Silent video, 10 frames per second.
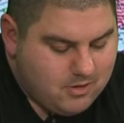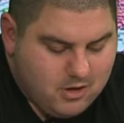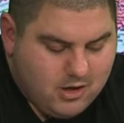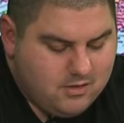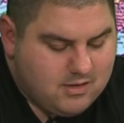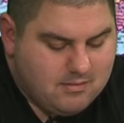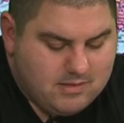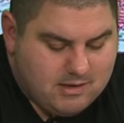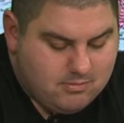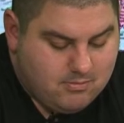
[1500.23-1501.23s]
good,
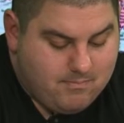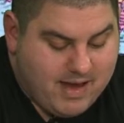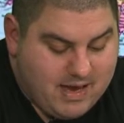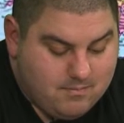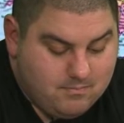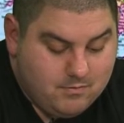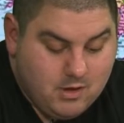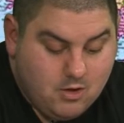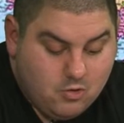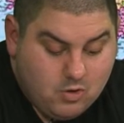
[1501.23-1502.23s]
sometimes for bad.
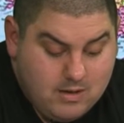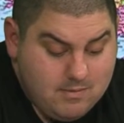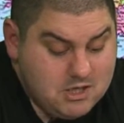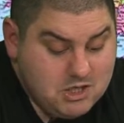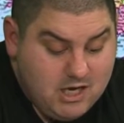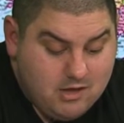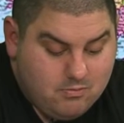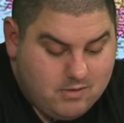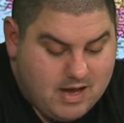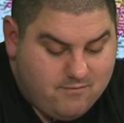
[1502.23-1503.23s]
Cream and Cheese
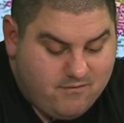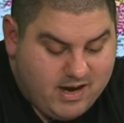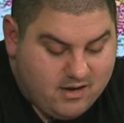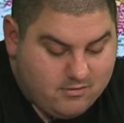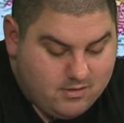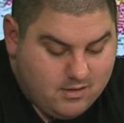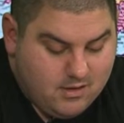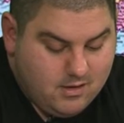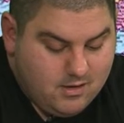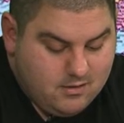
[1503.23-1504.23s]
were not fighters.
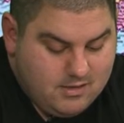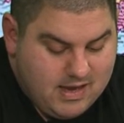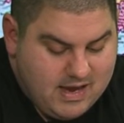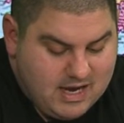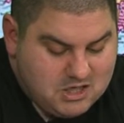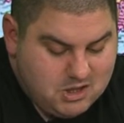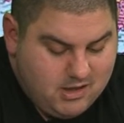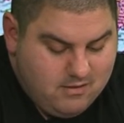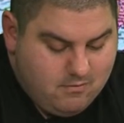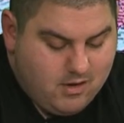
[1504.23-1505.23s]
They
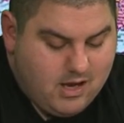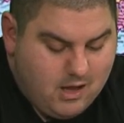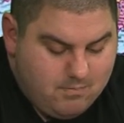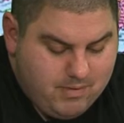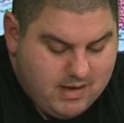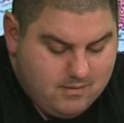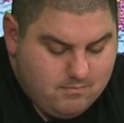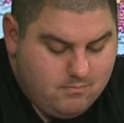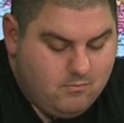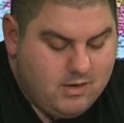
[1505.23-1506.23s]
actually were
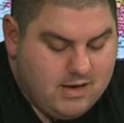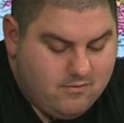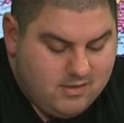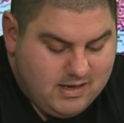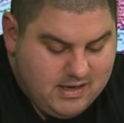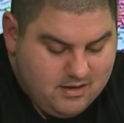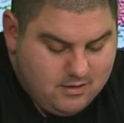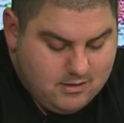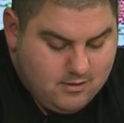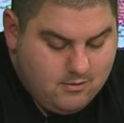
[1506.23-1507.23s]
helping whenever they
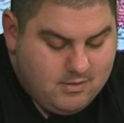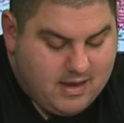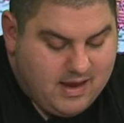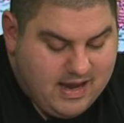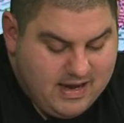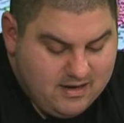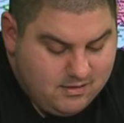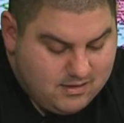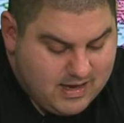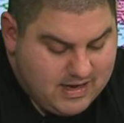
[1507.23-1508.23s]
needed to. They aided
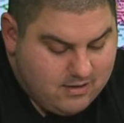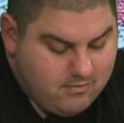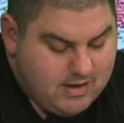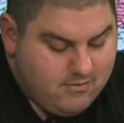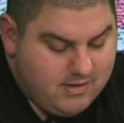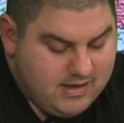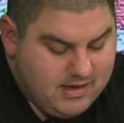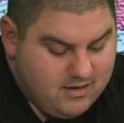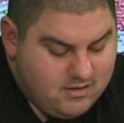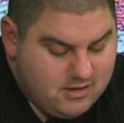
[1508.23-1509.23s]
Sonic whenever they
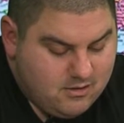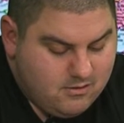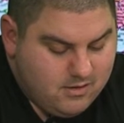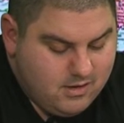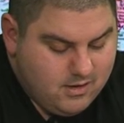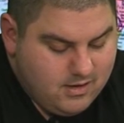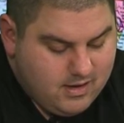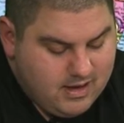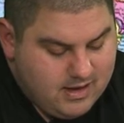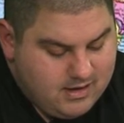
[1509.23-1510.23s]
needed to.
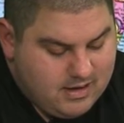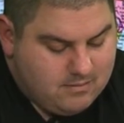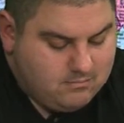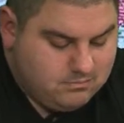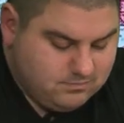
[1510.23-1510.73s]
And um,